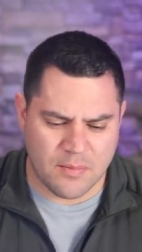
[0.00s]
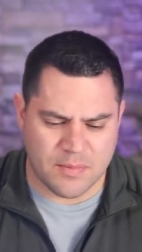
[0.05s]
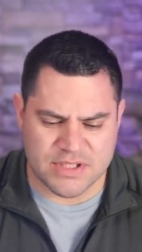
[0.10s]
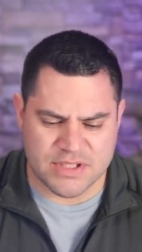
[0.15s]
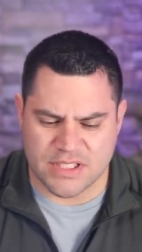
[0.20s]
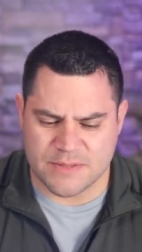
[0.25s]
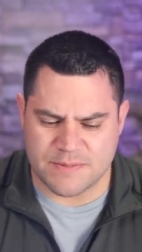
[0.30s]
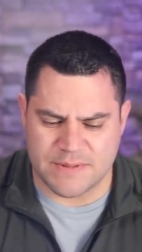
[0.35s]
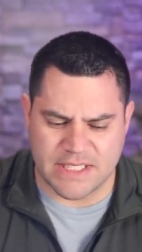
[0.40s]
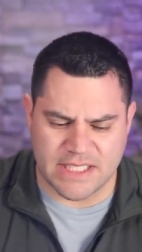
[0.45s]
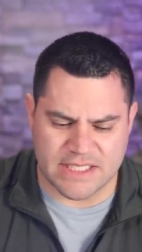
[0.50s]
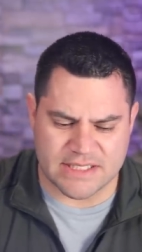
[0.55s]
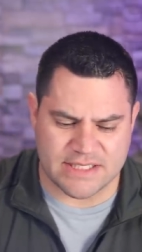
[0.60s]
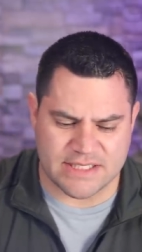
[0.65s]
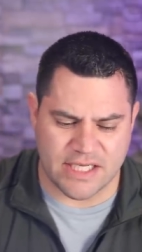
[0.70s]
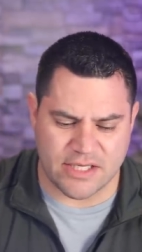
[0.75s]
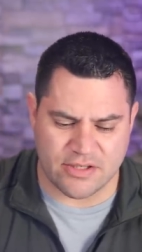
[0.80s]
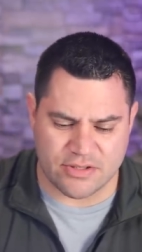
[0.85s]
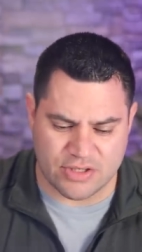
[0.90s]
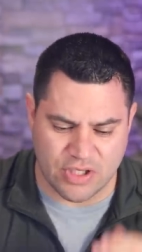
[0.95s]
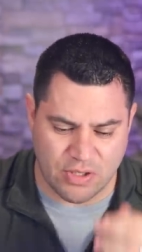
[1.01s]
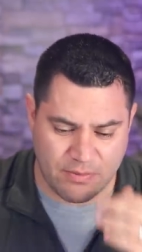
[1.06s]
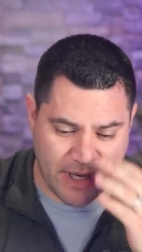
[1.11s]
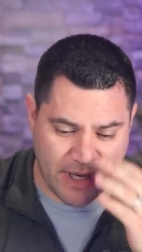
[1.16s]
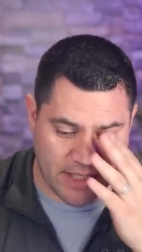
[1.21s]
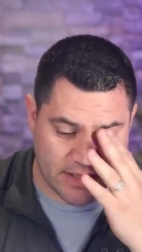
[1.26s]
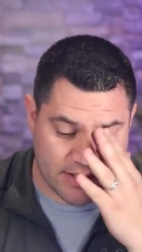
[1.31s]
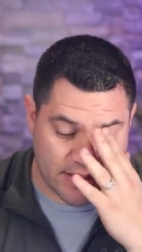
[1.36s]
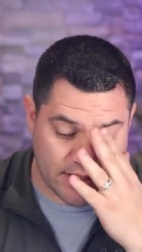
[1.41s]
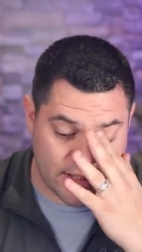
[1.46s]
But just because Senator Joe
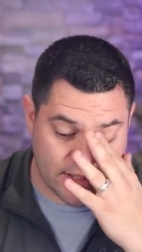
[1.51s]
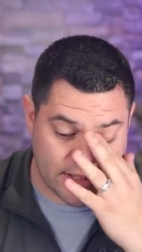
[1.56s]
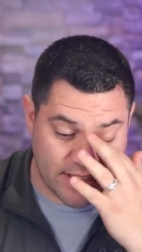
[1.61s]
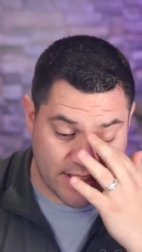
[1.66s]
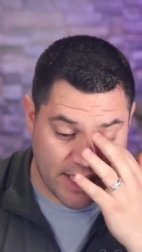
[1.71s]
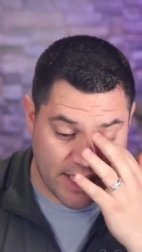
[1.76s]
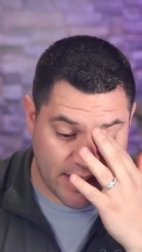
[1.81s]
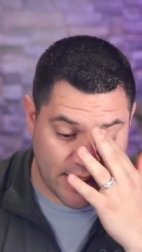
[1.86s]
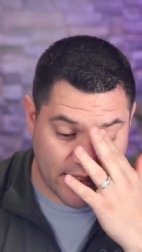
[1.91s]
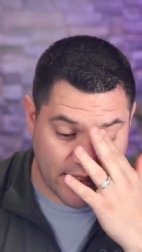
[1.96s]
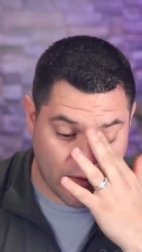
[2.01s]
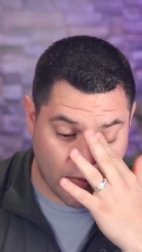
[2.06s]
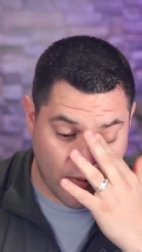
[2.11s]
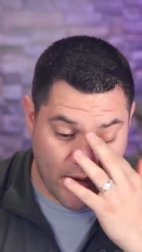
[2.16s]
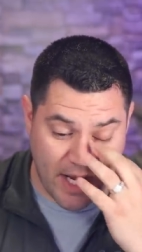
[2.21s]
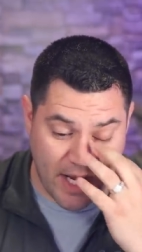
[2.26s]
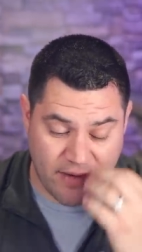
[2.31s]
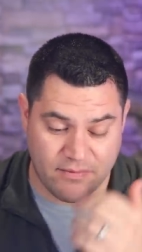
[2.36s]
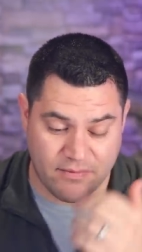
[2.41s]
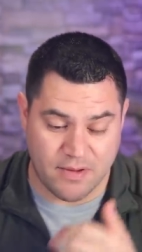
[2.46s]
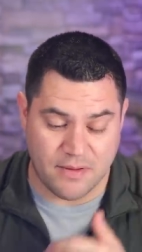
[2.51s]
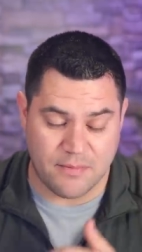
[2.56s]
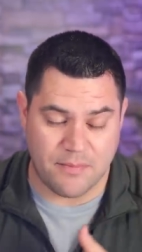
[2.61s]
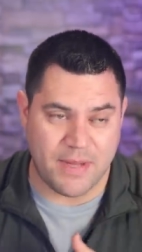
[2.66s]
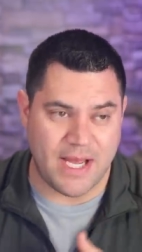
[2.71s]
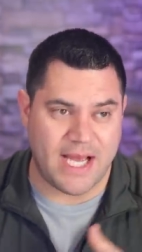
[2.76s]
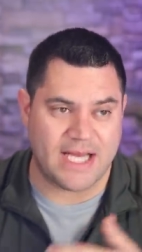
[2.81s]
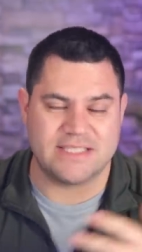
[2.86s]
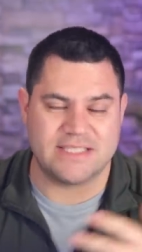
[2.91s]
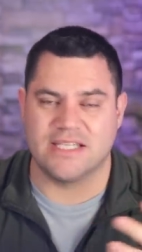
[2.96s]
Manchin is standing in the way of a,
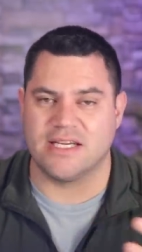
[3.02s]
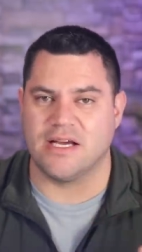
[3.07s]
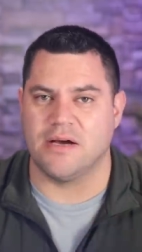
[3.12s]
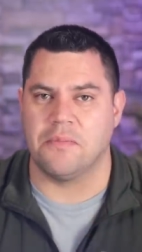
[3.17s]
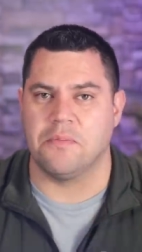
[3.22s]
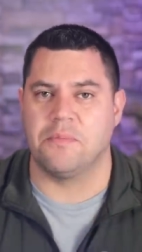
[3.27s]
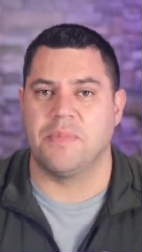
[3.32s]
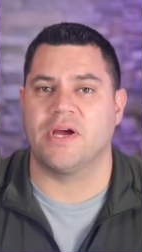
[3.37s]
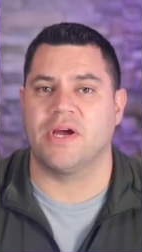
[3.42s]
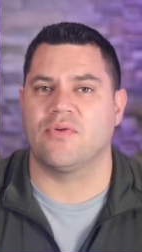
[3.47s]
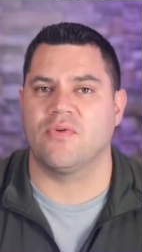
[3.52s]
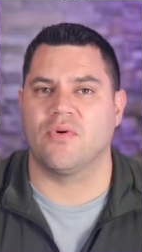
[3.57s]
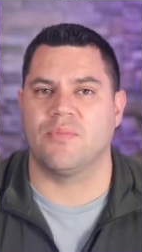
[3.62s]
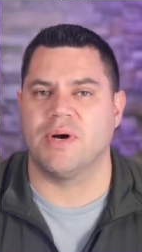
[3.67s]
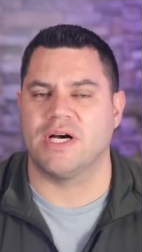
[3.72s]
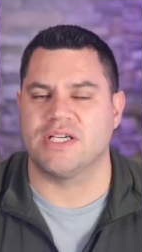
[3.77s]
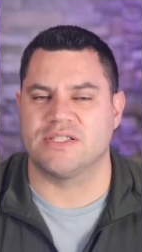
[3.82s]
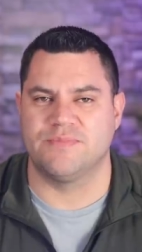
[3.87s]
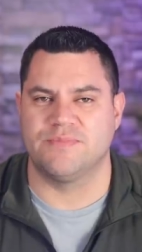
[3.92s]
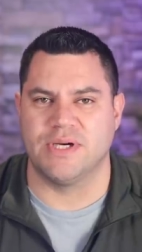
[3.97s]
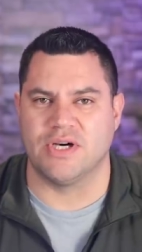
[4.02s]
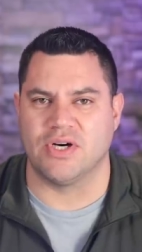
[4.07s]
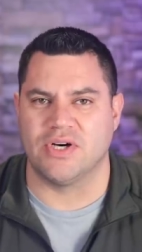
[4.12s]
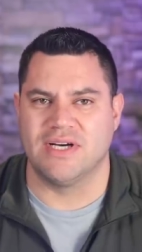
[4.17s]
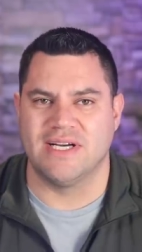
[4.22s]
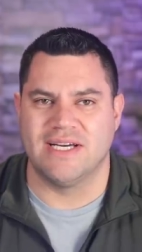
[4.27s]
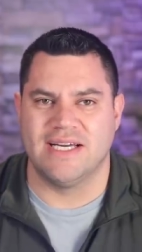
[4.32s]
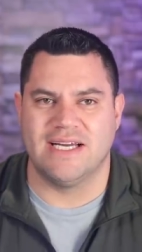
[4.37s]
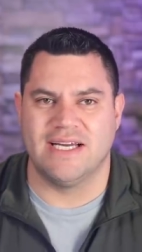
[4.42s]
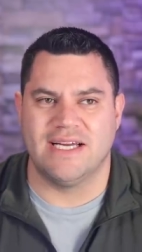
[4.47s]
passing a big, robust
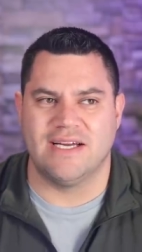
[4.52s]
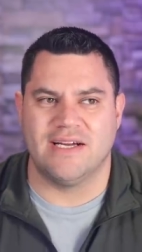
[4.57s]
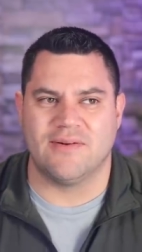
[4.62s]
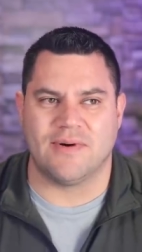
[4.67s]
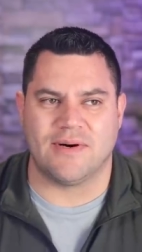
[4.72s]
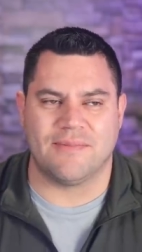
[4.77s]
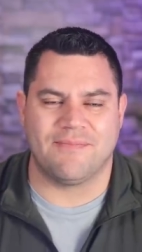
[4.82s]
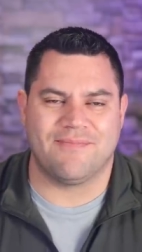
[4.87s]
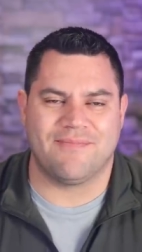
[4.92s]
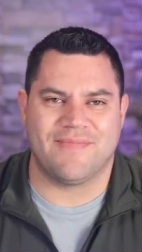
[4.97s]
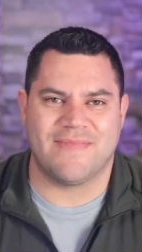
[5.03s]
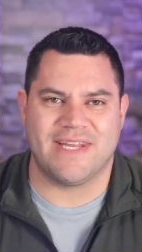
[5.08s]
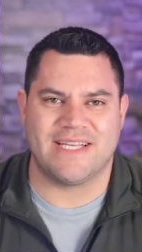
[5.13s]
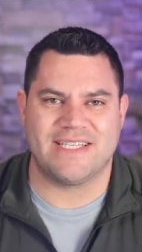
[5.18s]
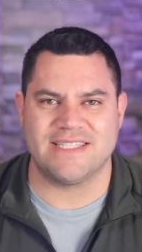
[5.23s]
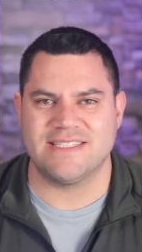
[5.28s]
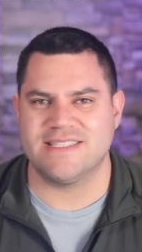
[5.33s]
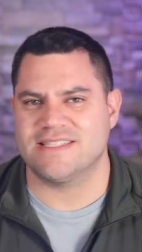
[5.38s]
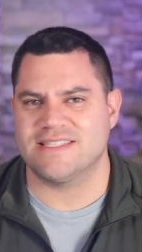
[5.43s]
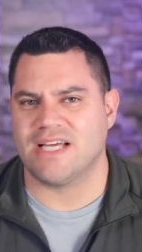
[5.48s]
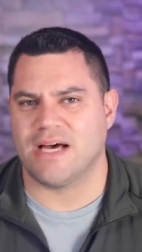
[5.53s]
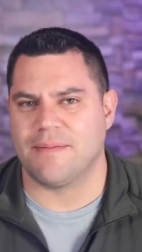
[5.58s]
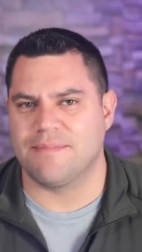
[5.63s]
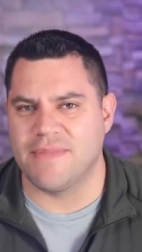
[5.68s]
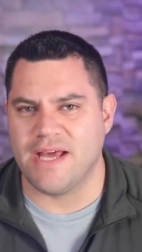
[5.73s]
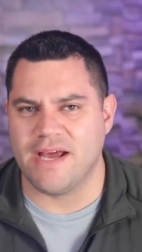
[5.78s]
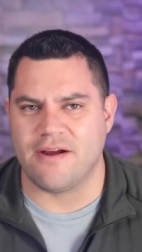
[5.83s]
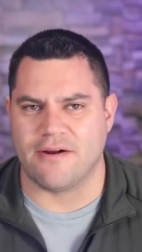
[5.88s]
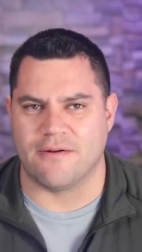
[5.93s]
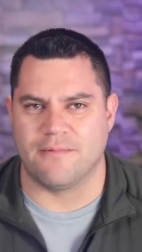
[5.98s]
bill, well, it doesn't stop
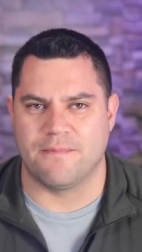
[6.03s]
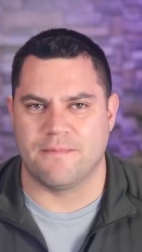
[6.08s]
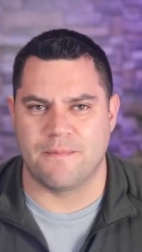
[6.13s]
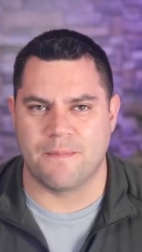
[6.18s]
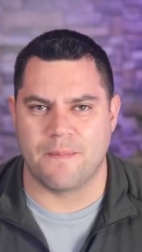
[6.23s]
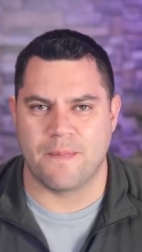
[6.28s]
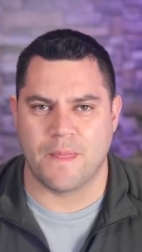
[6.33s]
there.